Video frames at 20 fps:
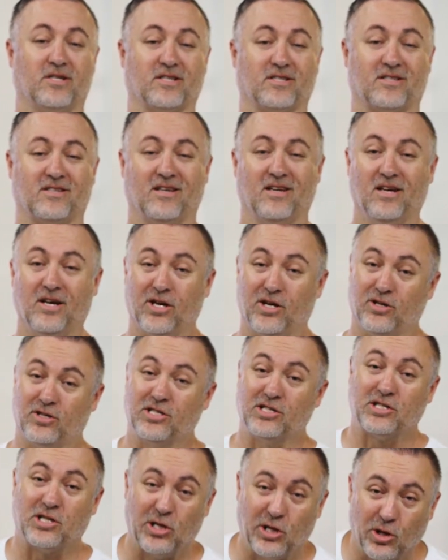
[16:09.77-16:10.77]
just you're
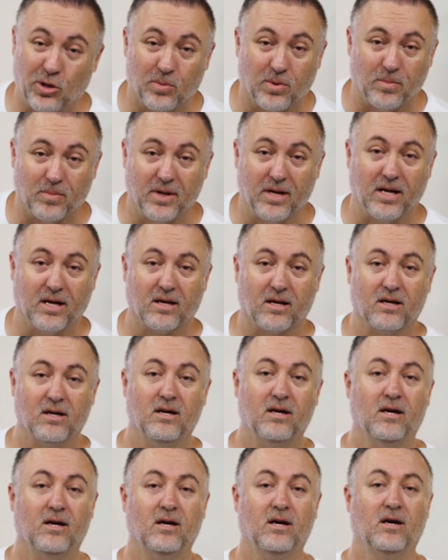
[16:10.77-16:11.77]
just a human being,
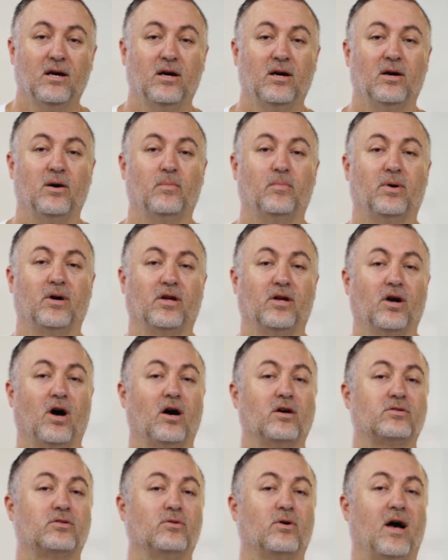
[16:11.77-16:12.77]
but you
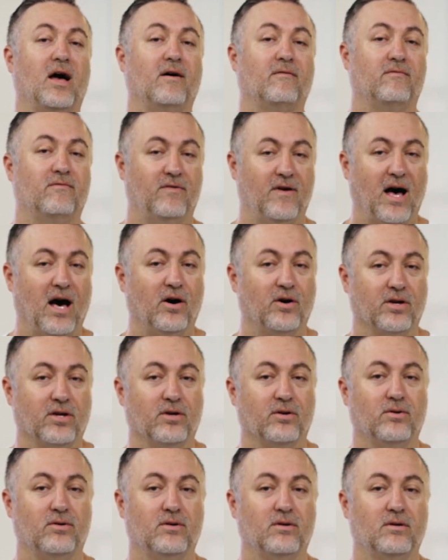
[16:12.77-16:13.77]
also have
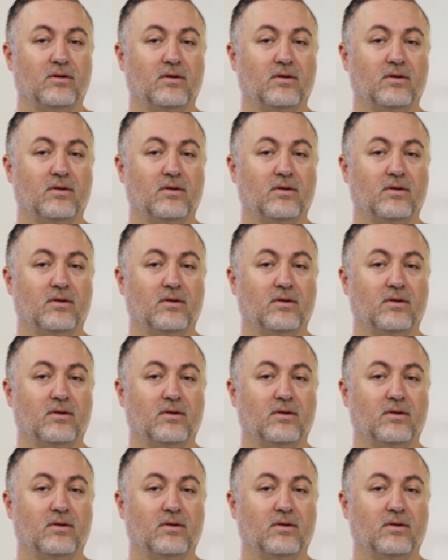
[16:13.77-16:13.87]
value,